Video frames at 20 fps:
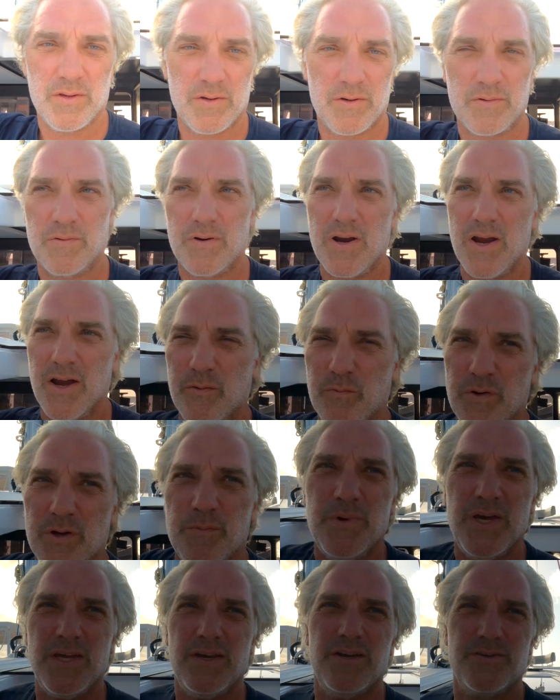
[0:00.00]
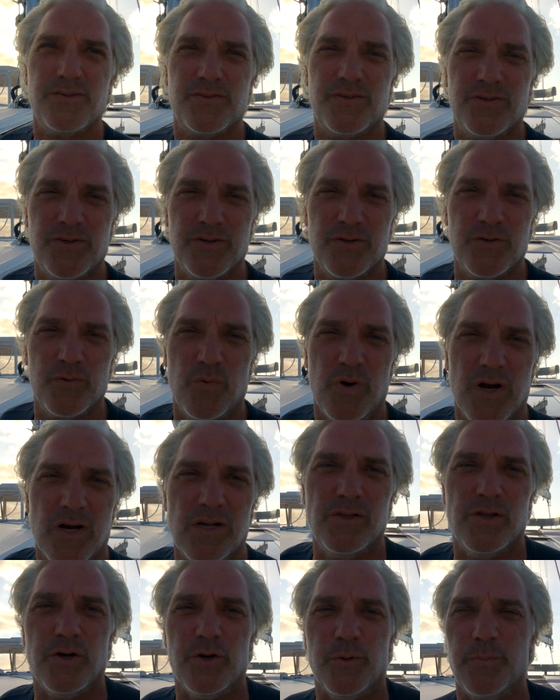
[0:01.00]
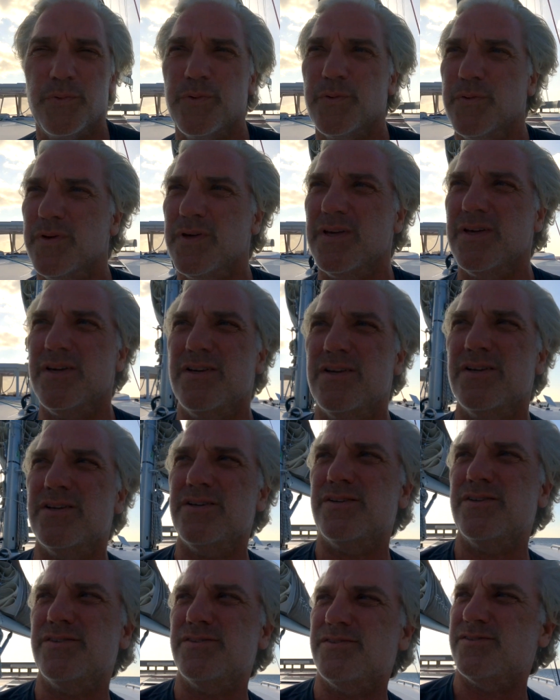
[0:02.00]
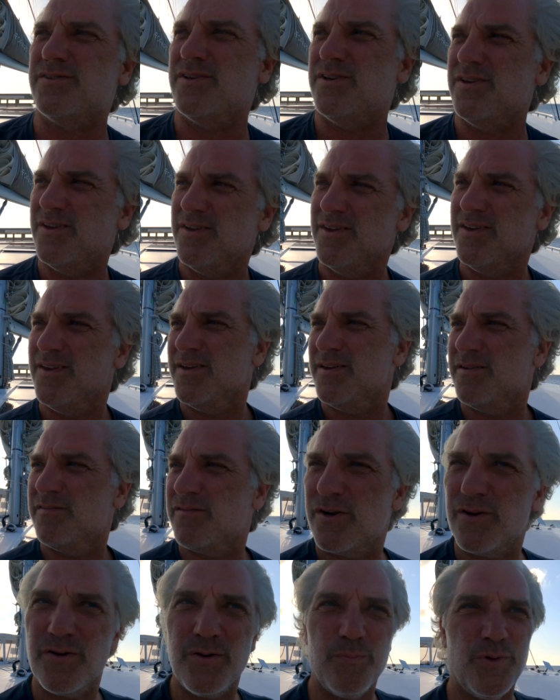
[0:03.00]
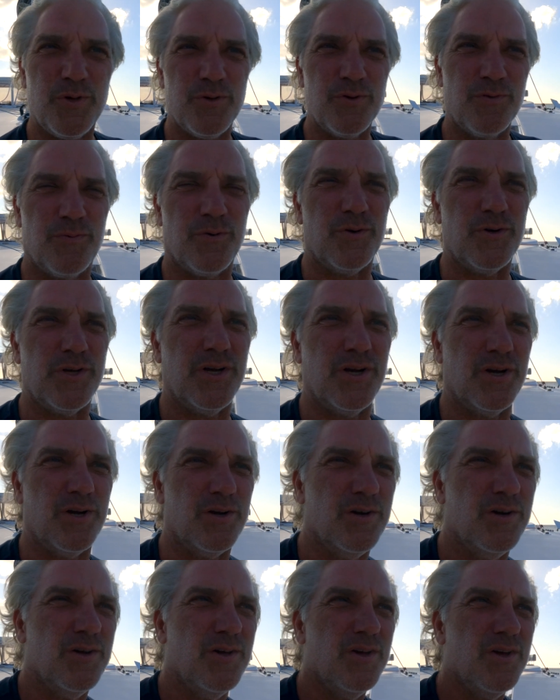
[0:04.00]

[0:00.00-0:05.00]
All right, we made it to Guadeloupe. It is very beautiful here.